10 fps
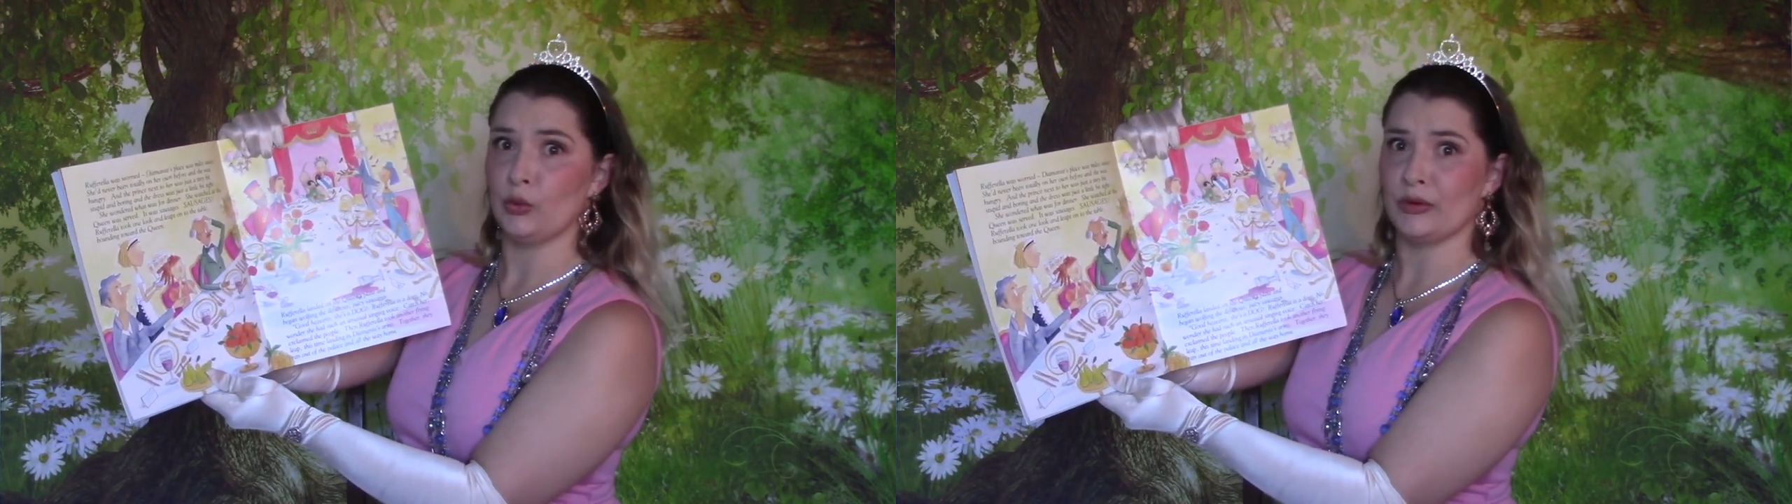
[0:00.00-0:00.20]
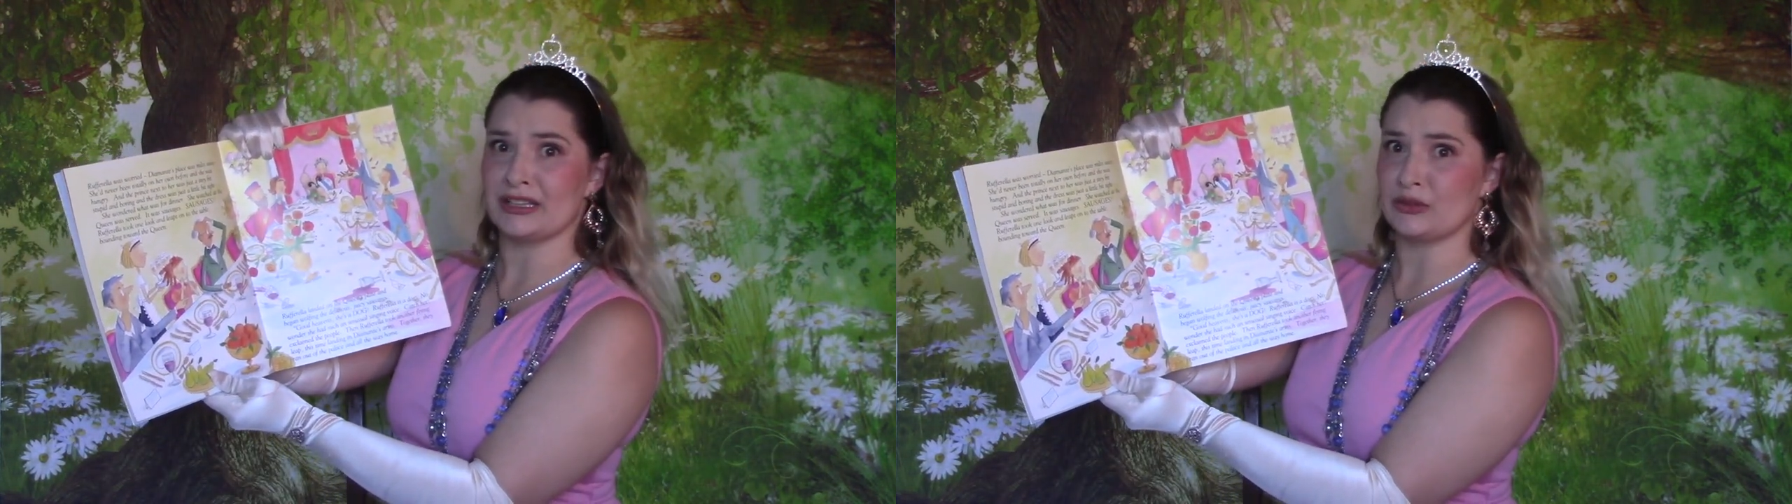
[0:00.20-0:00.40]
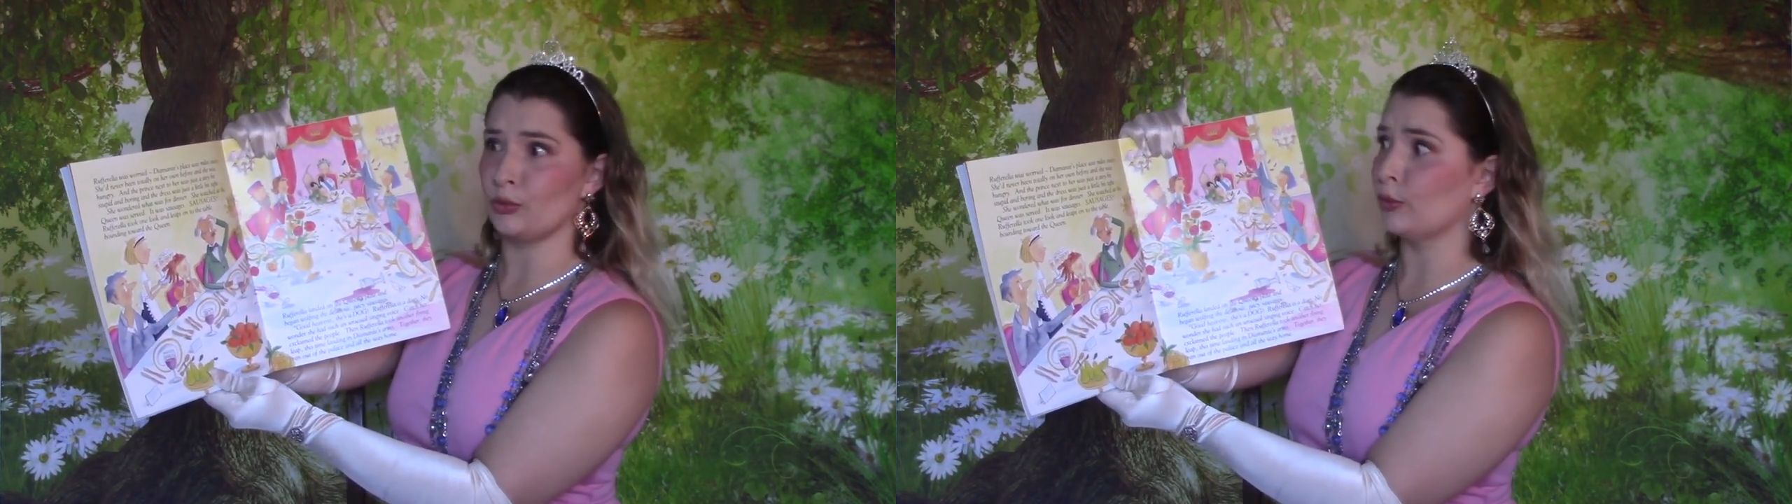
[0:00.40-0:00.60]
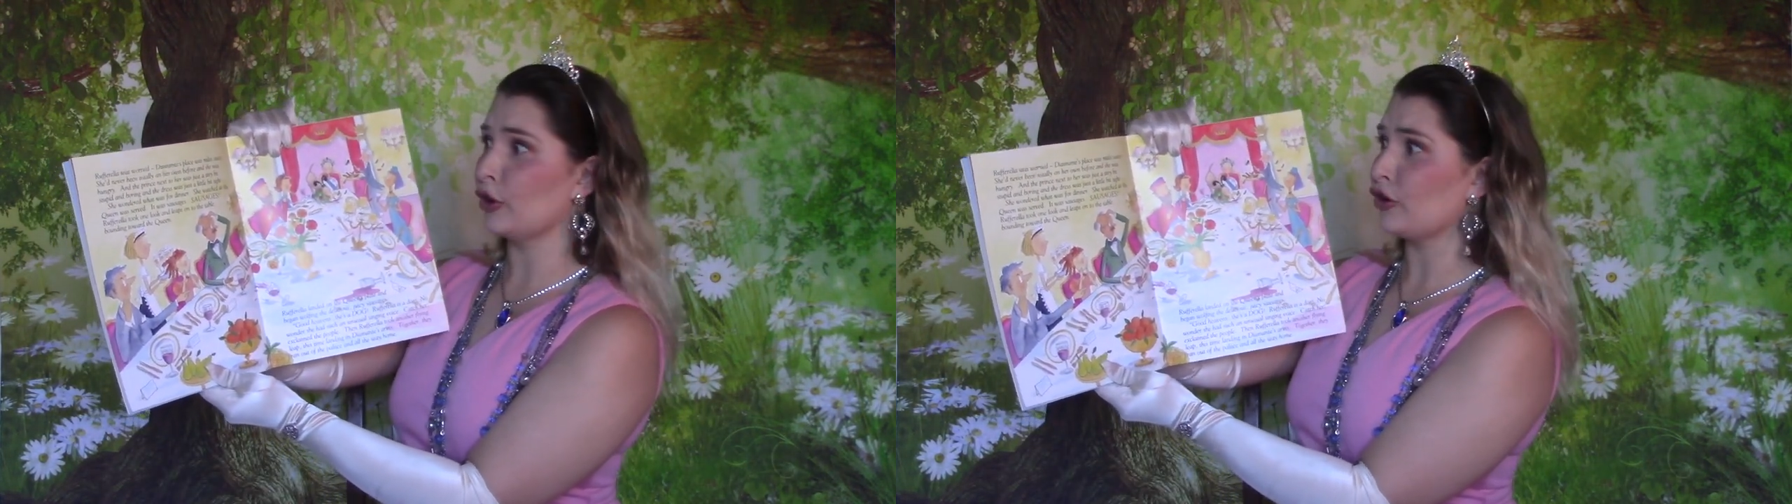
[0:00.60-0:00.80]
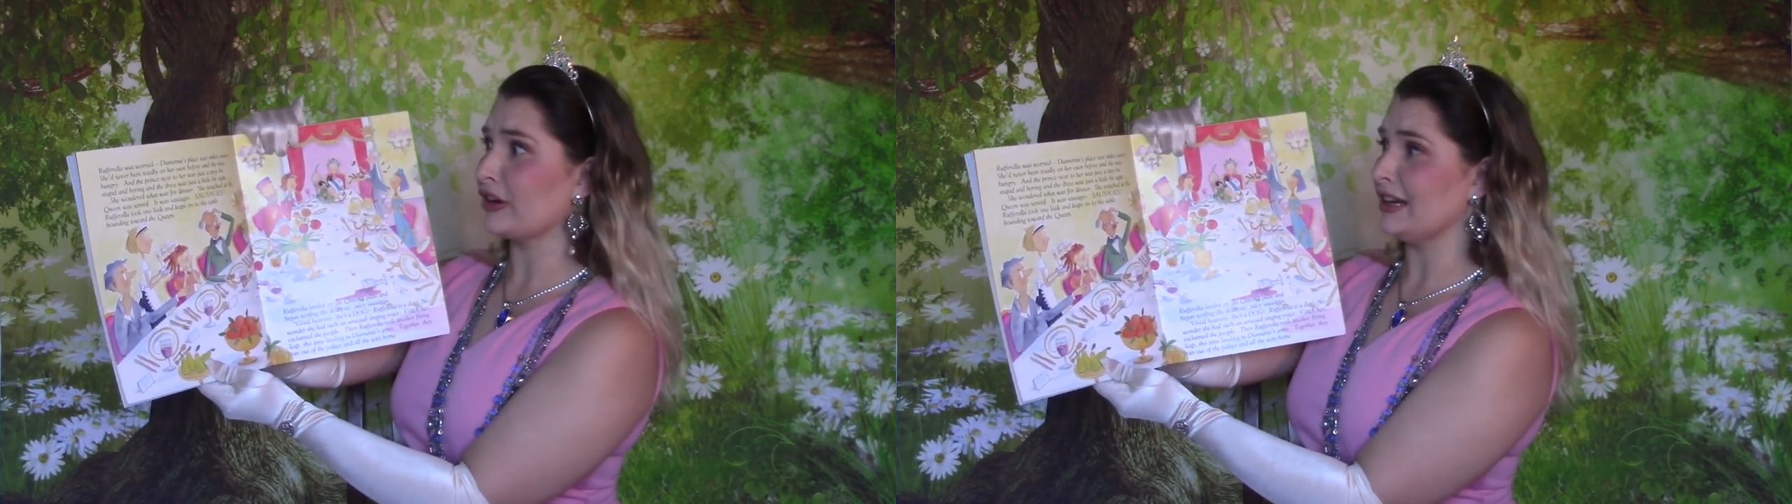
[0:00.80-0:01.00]
was
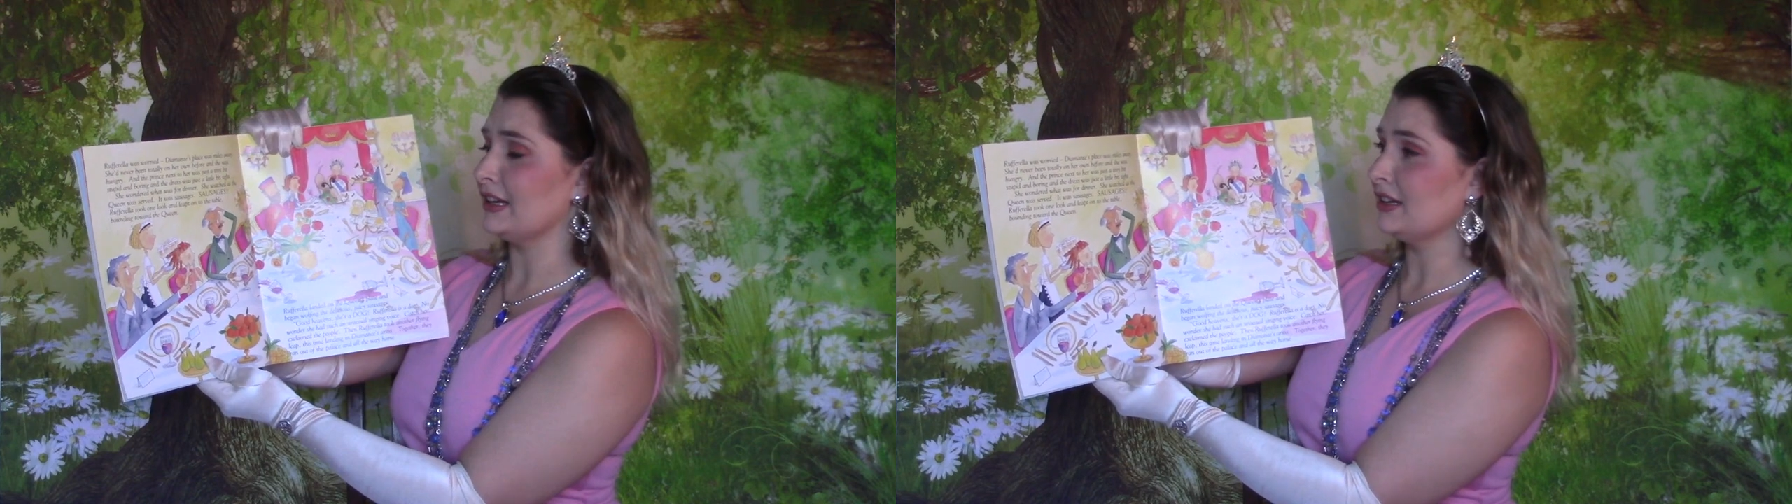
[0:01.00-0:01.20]
worried.